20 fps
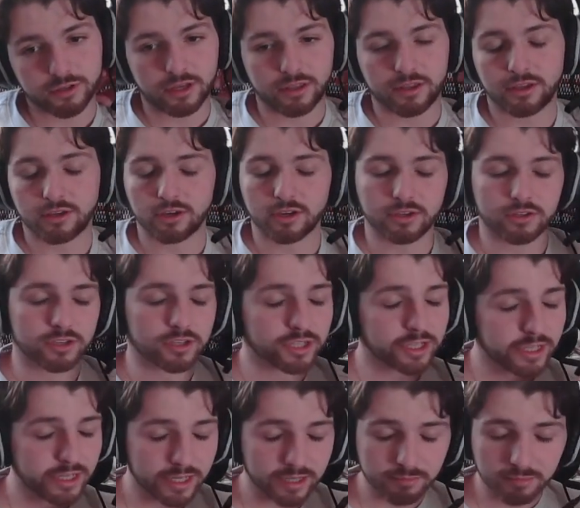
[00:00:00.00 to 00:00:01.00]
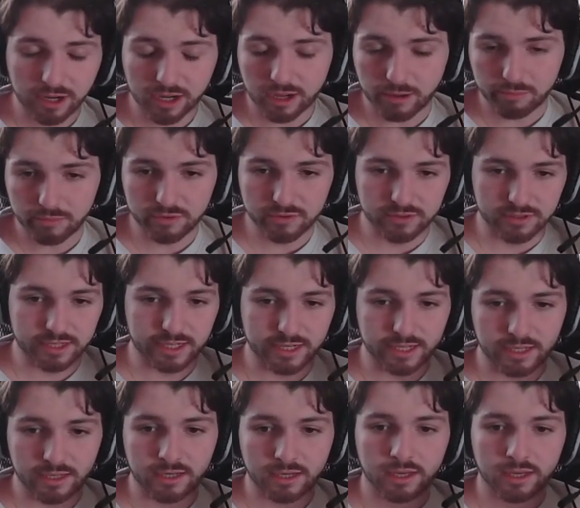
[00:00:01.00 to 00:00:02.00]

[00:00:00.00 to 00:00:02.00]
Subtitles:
and then you can just heal it back up with Lily.